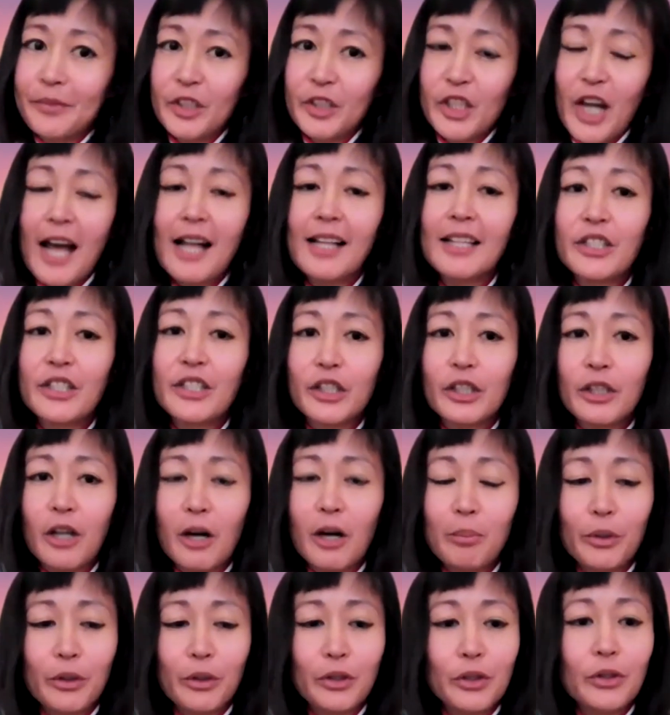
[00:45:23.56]
challenging
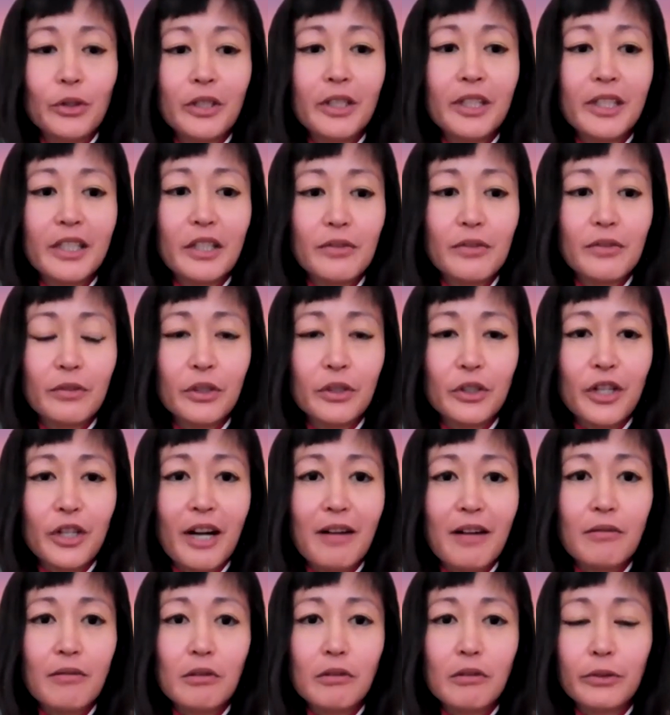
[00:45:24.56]
opportunities for
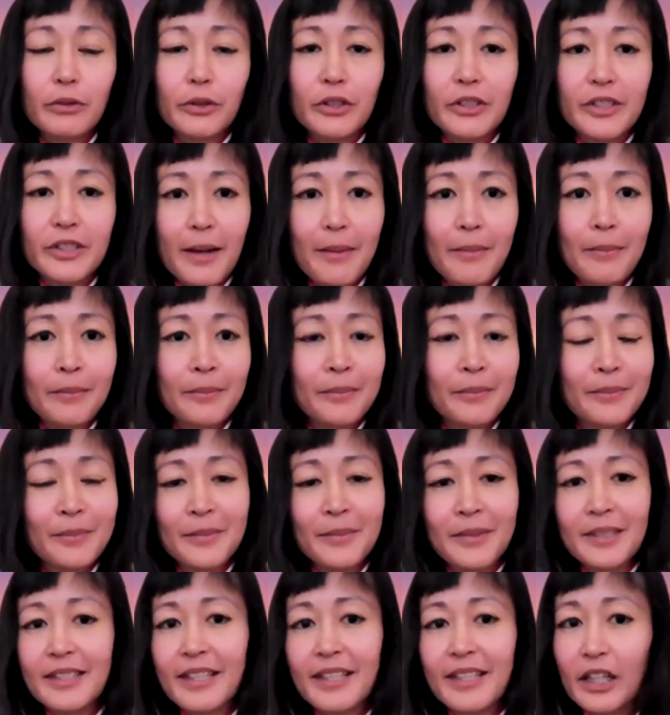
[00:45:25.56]
travel for some
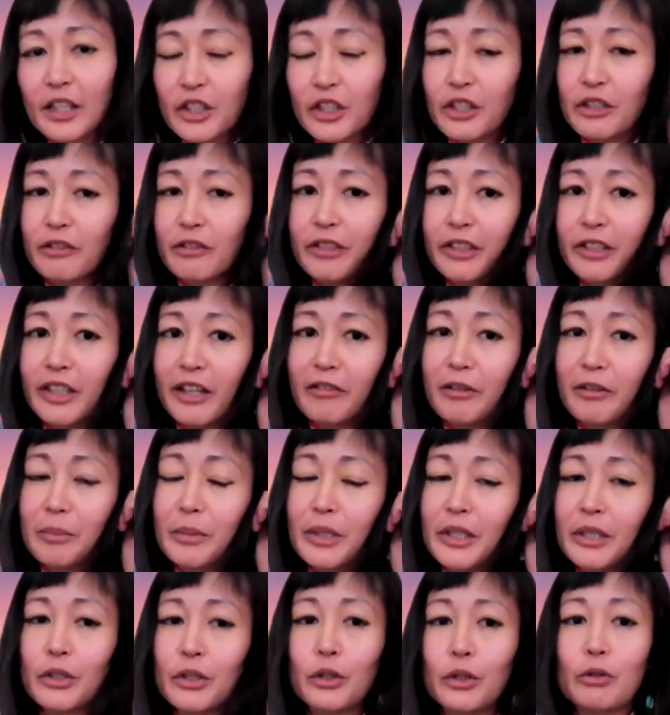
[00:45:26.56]
section of the
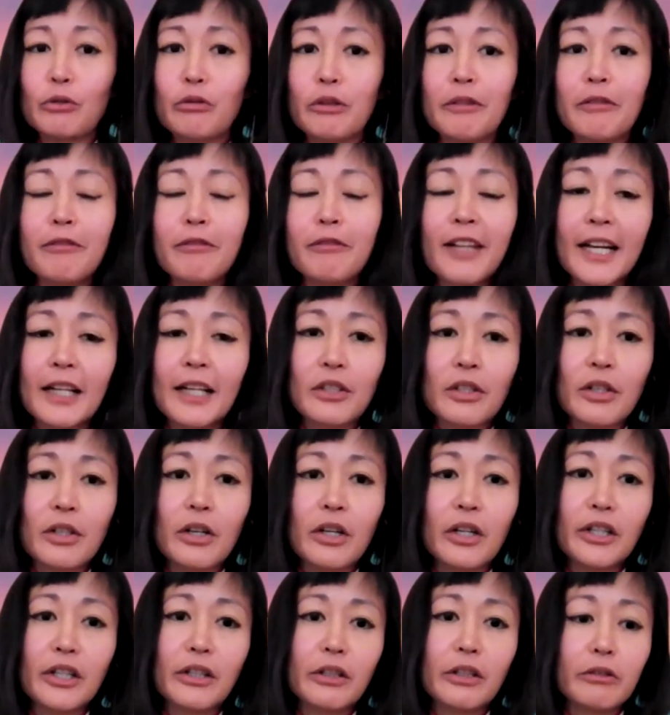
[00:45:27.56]
government to reflect
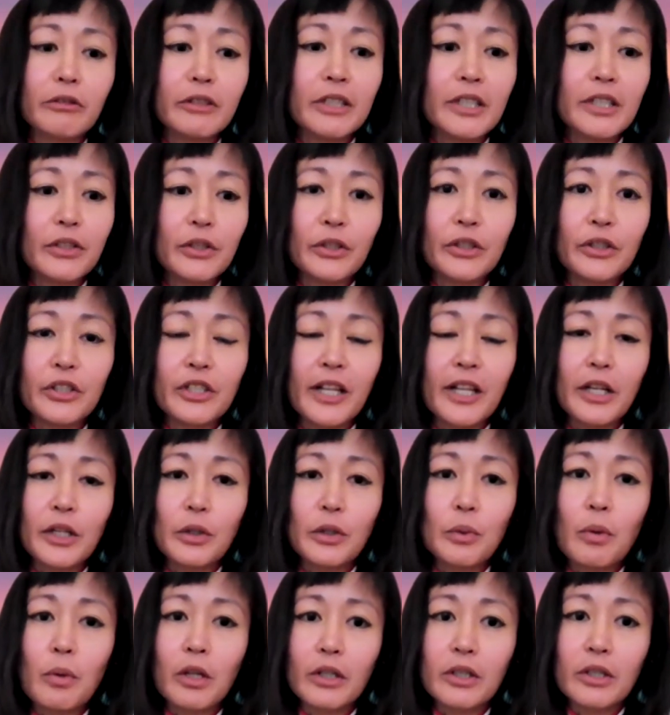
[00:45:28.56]
on the research that
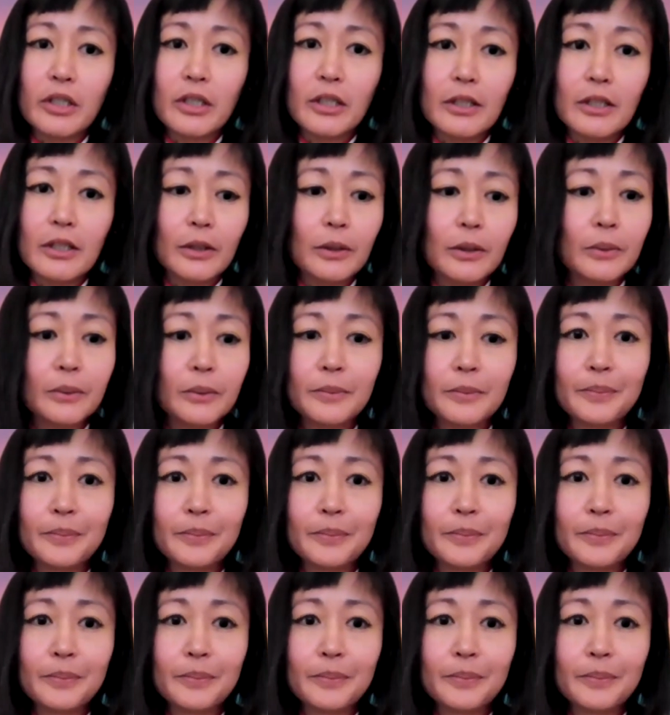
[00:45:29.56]
you want to do.